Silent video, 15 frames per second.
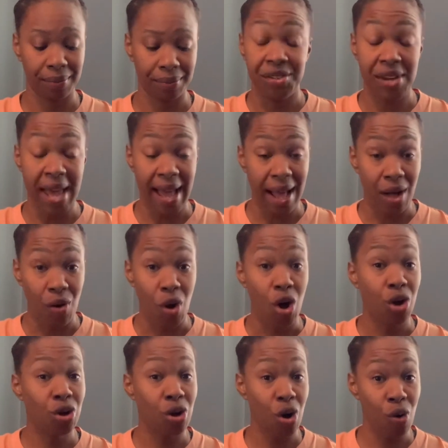Now,
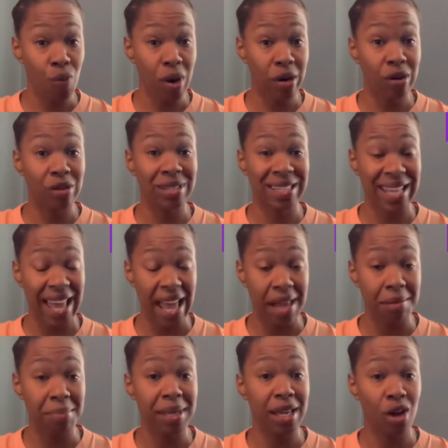coworkers
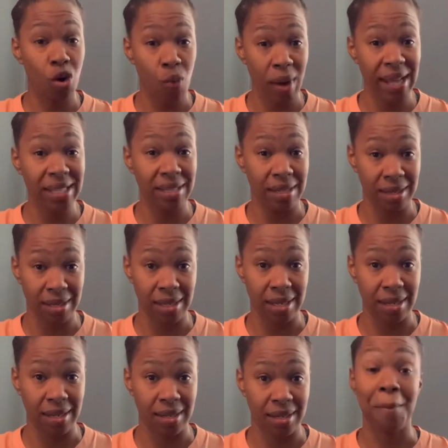can be
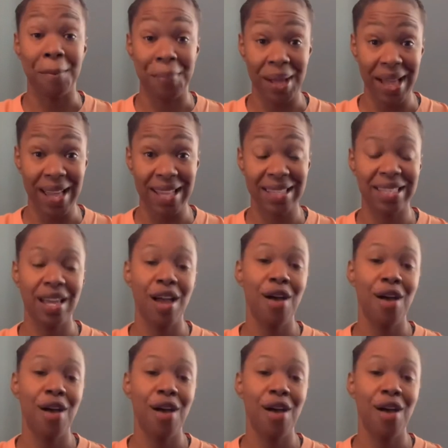acquaintances, but